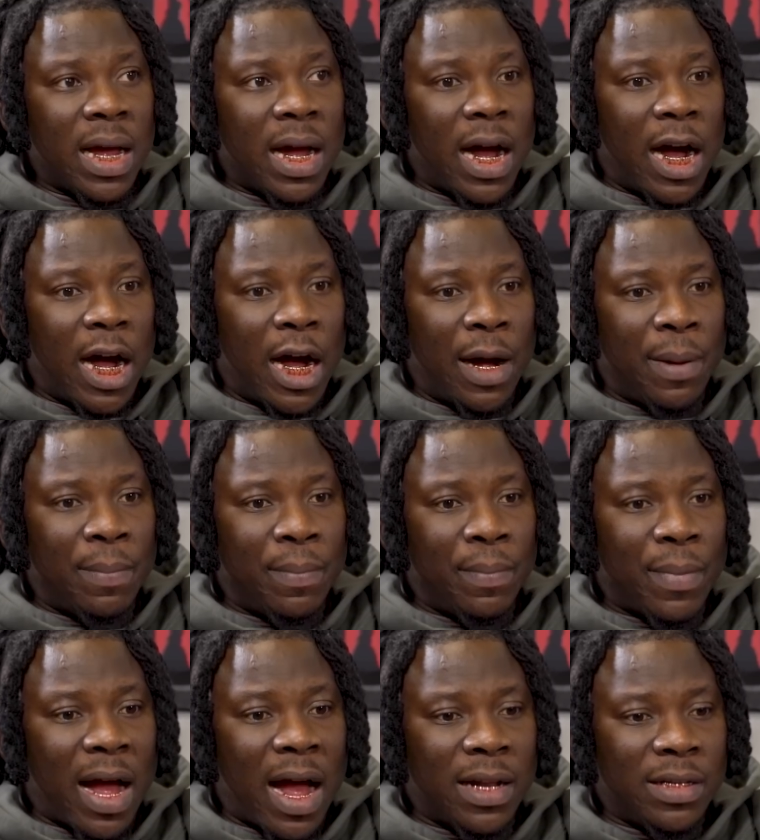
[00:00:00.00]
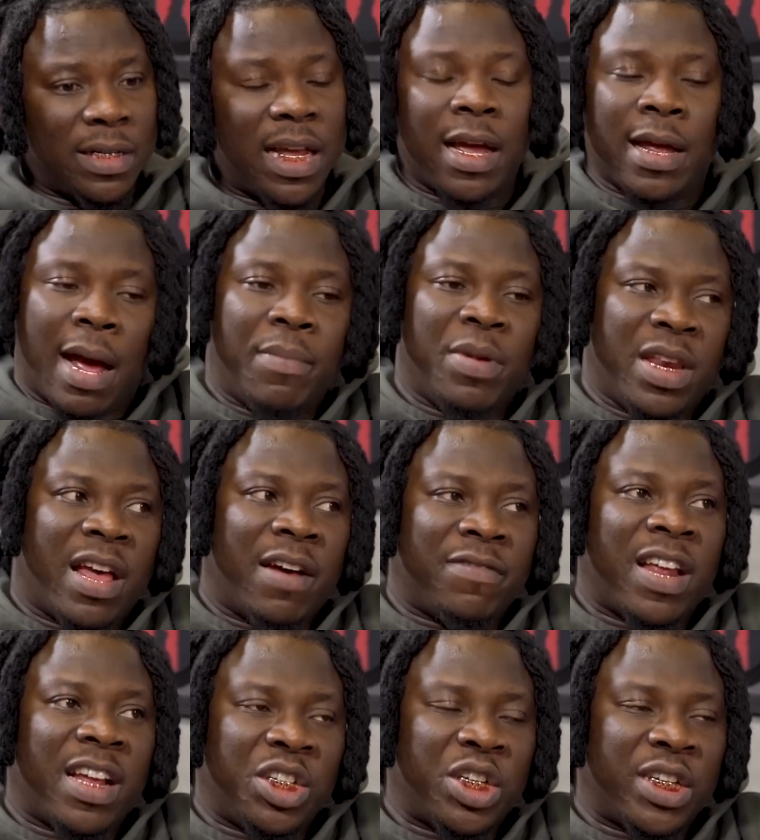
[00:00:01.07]
um, and yeah, I mean they have
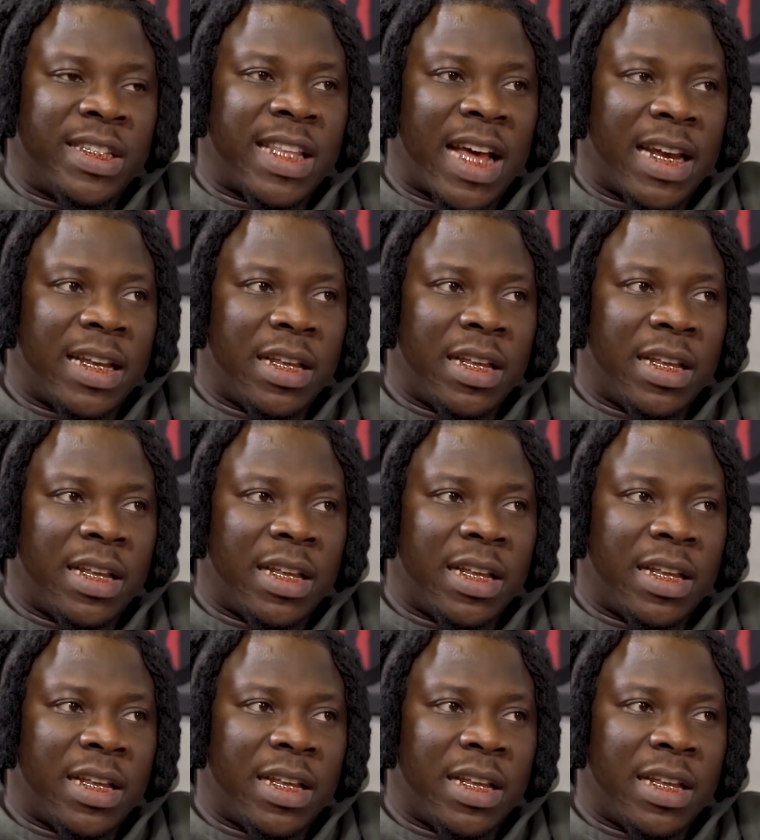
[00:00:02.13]
done just that.